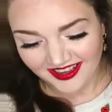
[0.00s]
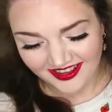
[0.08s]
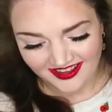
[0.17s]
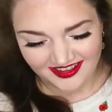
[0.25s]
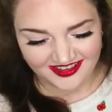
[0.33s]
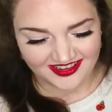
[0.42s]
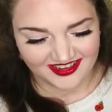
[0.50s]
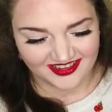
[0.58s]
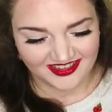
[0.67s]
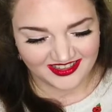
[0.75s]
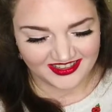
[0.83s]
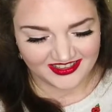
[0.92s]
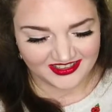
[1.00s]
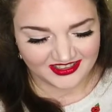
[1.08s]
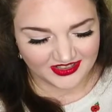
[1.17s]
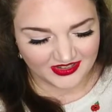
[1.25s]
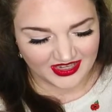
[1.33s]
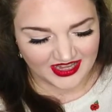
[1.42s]
Ah,
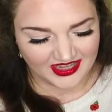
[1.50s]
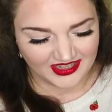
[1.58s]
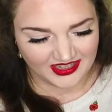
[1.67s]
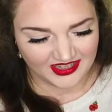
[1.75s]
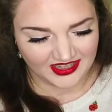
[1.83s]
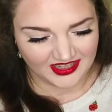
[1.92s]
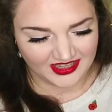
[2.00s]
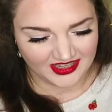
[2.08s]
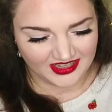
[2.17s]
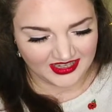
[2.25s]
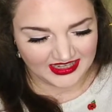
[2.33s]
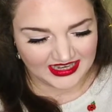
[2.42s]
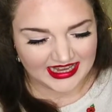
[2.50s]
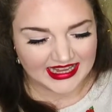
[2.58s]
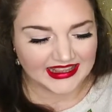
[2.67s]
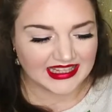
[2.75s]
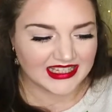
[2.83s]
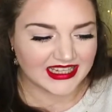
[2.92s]
okay.
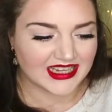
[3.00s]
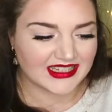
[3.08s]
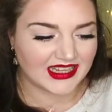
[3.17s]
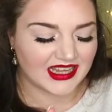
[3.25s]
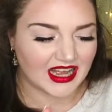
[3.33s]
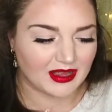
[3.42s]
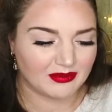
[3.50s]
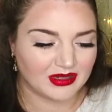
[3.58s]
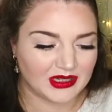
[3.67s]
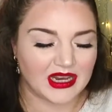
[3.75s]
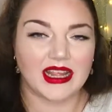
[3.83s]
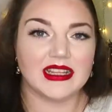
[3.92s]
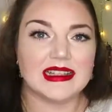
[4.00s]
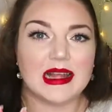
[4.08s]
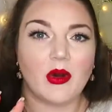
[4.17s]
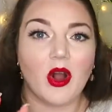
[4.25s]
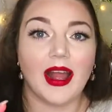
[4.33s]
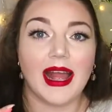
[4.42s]
This is NYX.
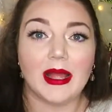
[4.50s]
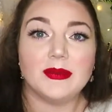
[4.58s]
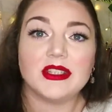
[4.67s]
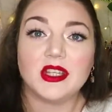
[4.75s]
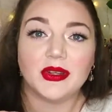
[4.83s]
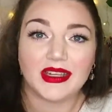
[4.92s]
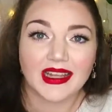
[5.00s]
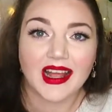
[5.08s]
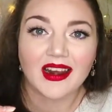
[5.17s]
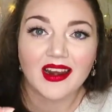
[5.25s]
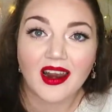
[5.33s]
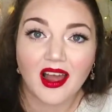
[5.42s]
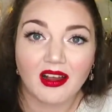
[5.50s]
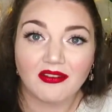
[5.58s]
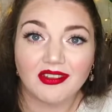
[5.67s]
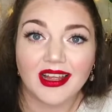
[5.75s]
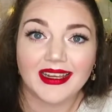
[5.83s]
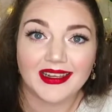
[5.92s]
Now, I absolutely
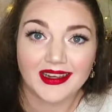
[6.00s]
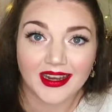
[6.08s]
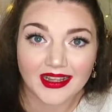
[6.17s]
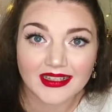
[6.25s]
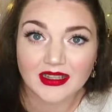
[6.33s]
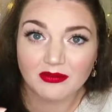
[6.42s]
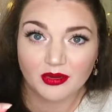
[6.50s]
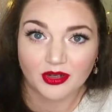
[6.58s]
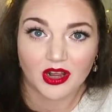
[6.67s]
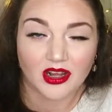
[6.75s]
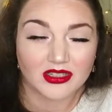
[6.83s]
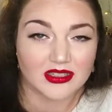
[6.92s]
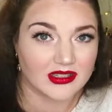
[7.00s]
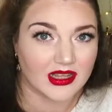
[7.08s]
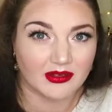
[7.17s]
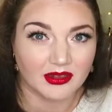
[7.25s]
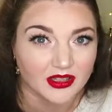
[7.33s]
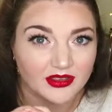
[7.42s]
love NYX products.
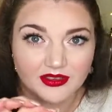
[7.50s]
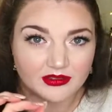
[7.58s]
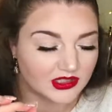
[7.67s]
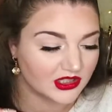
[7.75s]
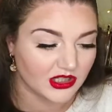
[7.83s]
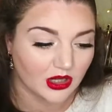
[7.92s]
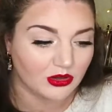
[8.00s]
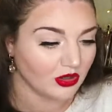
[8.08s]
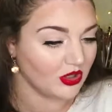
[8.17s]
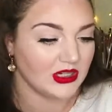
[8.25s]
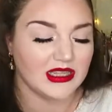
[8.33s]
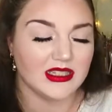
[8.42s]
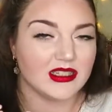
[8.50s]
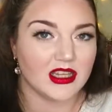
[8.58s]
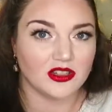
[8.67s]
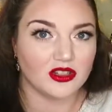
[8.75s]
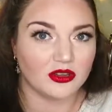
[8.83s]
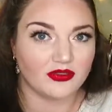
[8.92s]
They're so good and
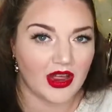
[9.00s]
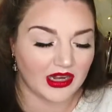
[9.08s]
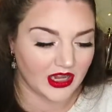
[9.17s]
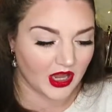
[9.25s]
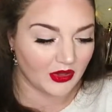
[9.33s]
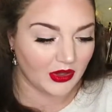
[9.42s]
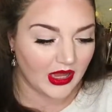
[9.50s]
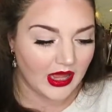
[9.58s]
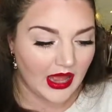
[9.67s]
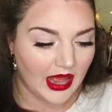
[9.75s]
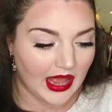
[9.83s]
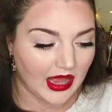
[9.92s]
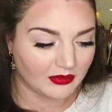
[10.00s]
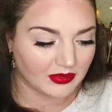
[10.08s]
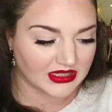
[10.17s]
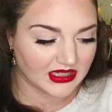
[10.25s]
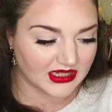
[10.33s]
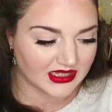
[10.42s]
such good value.
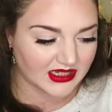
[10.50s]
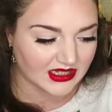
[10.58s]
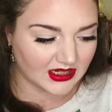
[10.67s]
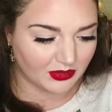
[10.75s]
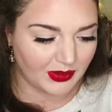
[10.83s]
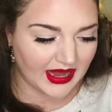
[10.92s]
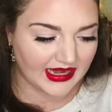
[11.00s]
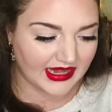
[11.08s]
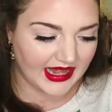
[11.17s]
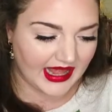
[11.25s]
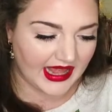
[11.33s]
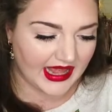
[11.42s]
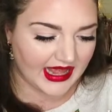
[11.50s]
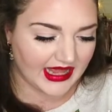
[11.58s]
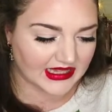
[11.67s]
So this is a little palette here.